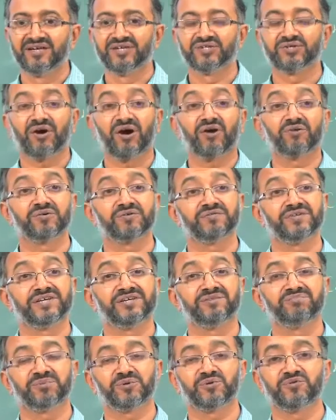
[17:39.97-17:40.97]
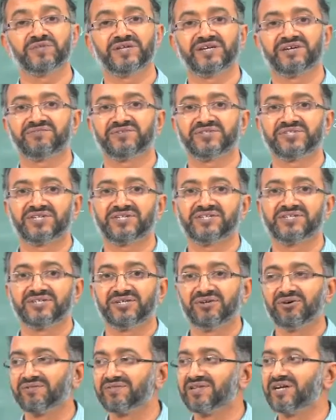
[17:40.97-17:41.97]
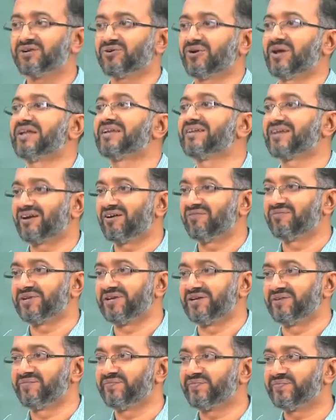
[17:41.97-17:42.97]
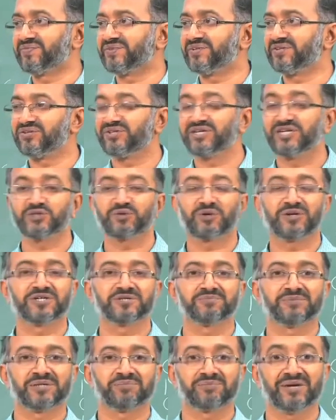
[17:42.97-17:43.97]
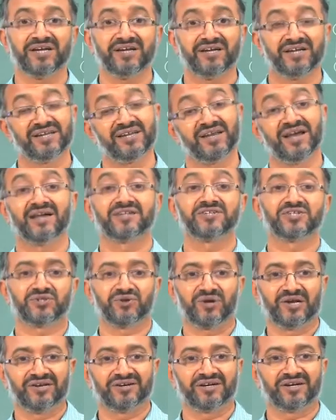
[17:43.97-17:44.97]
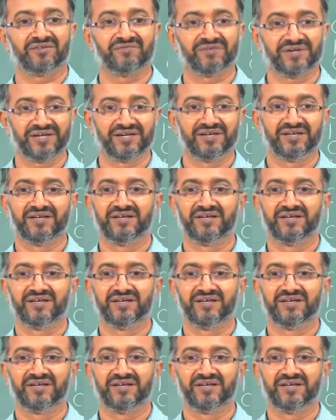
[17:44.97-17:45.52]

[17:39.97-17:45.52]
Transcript: So, how do we improve the efficiency of that oil recovery? So, that is what is meant by enhanced oil recovery.